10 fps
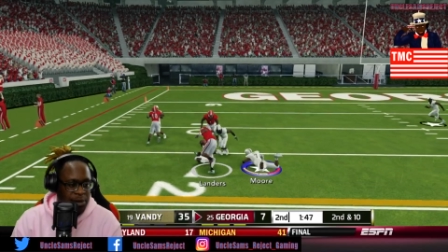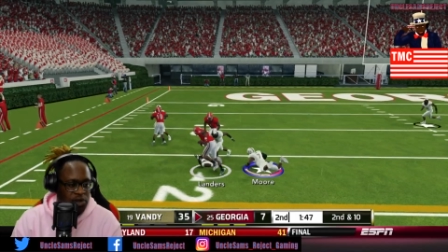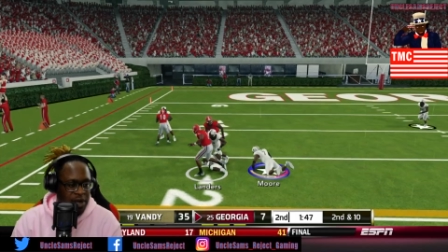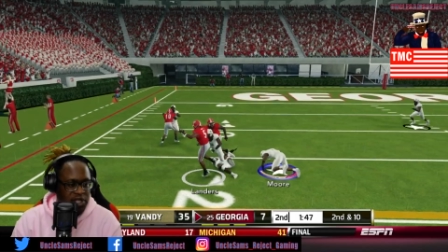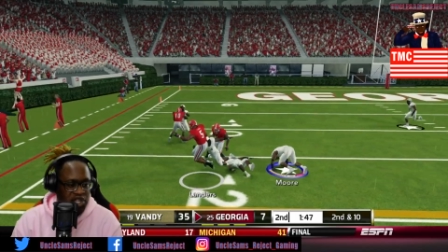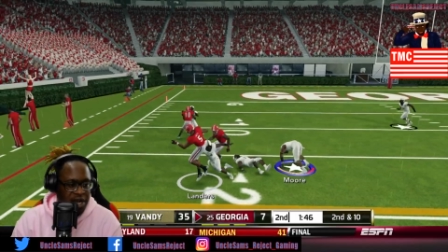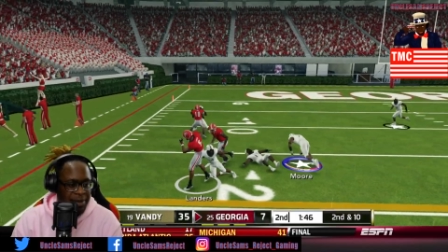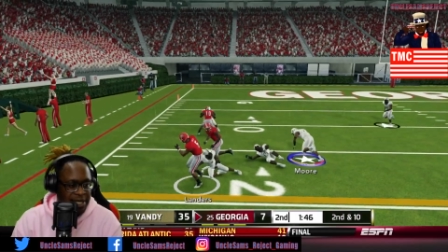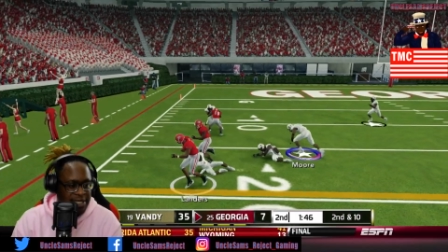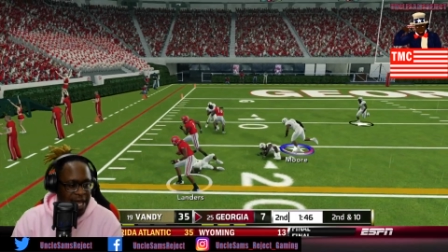one I was going to have to try
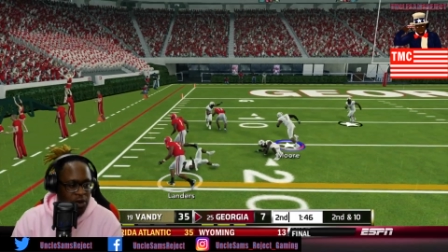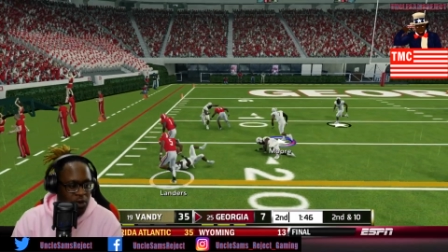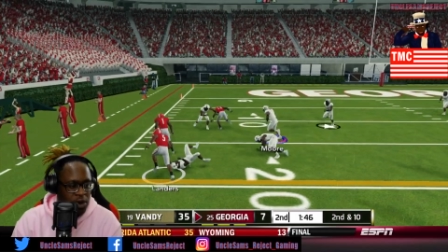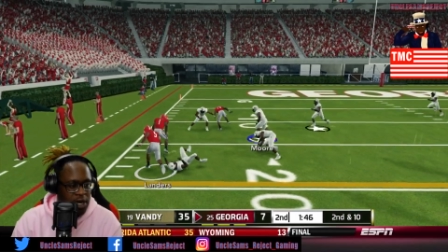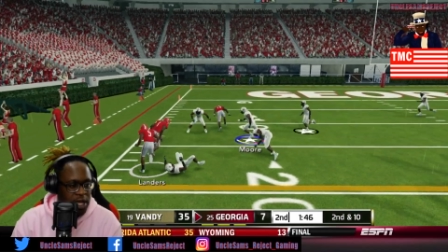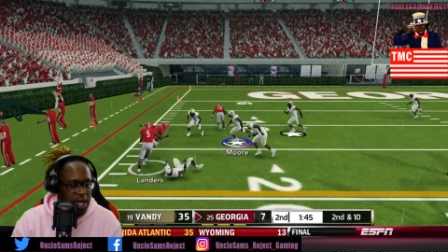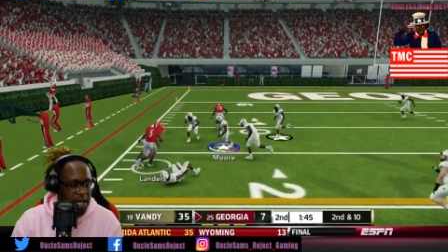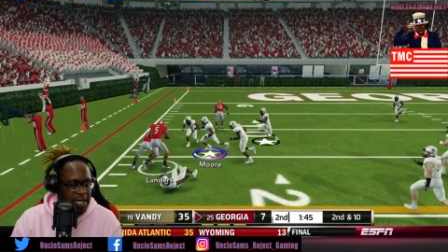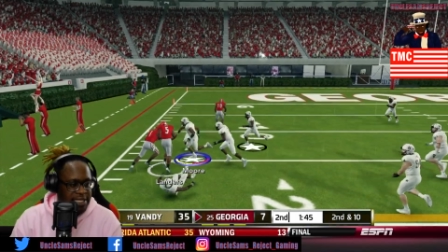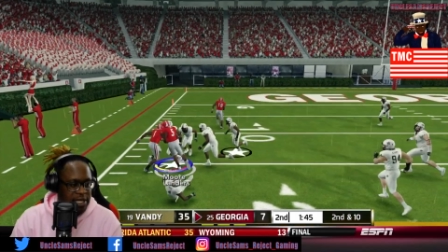to make a tackle on.
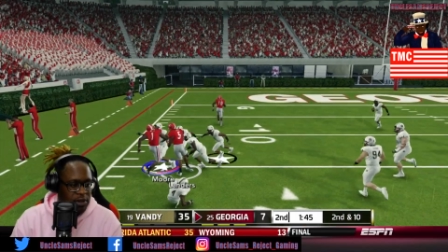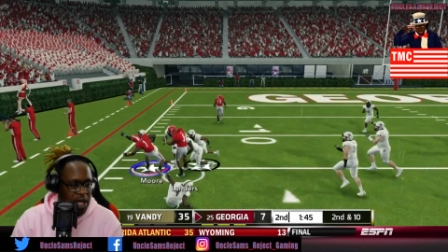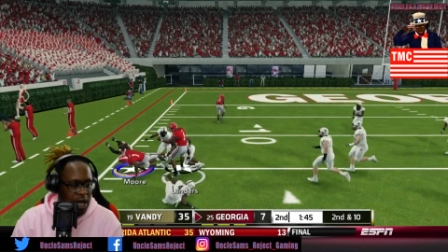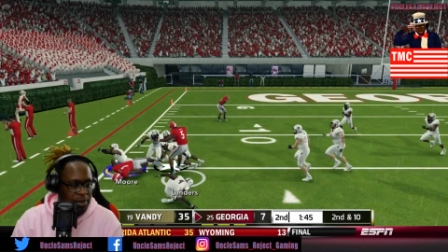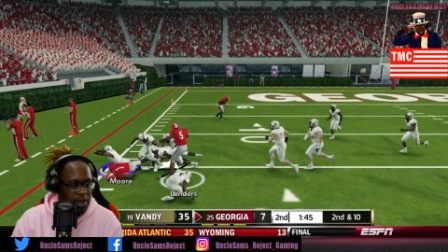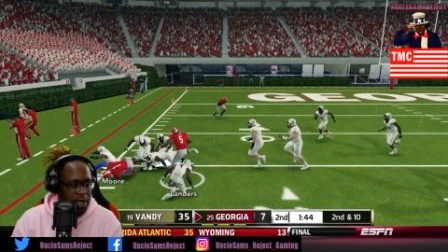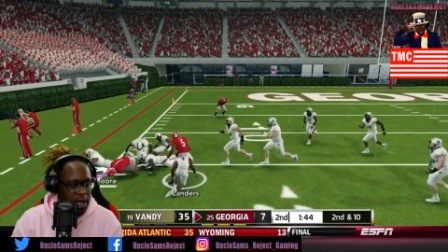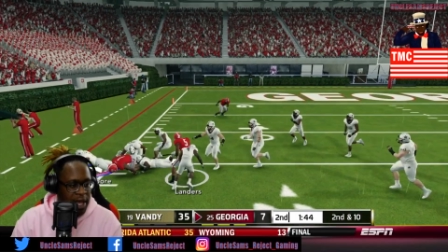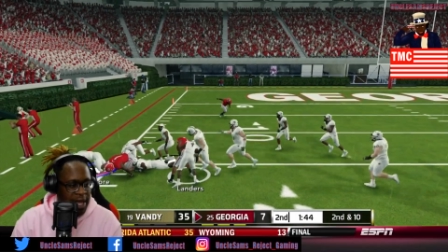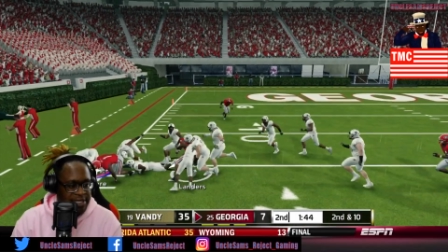He's still up
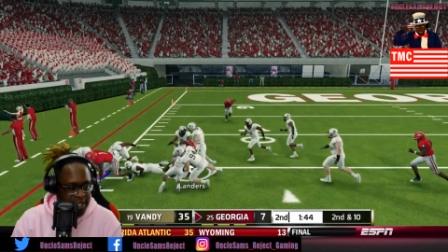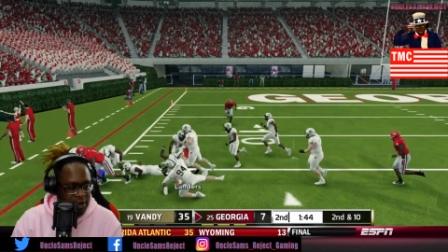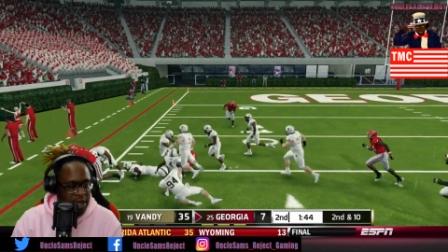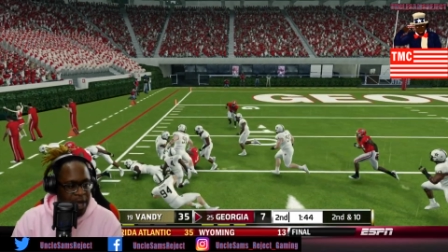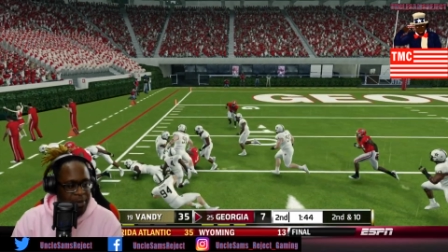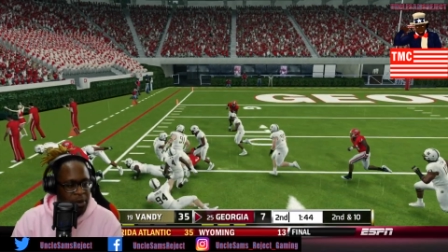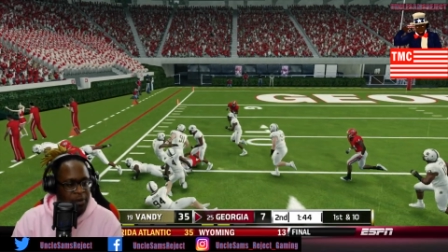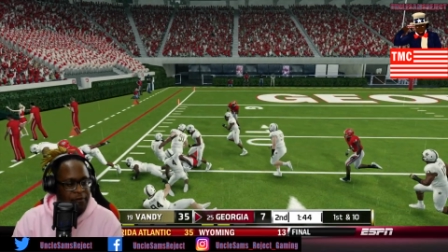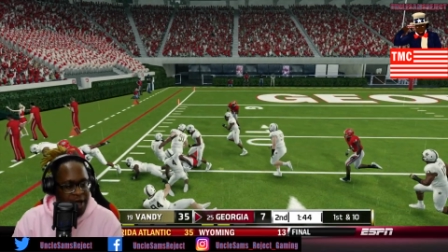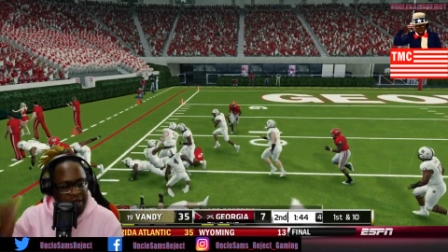and still up,
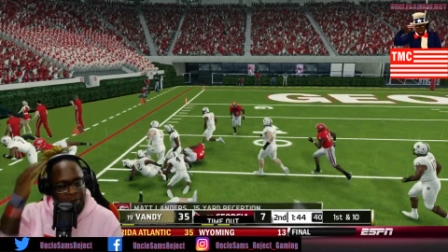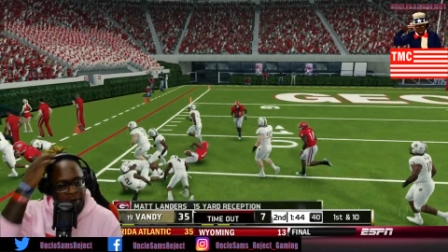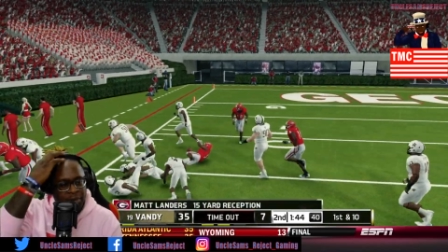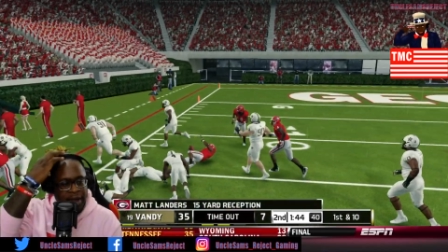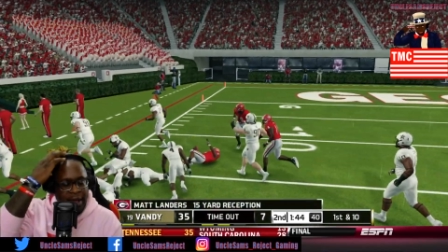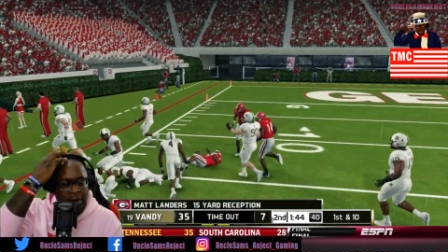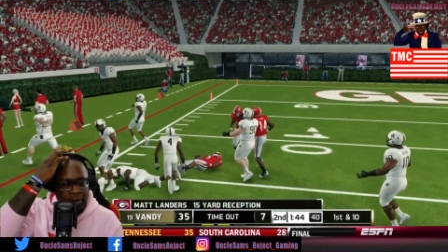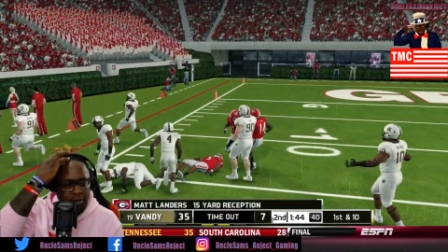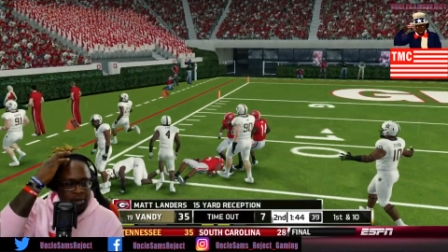and we finally bring him down.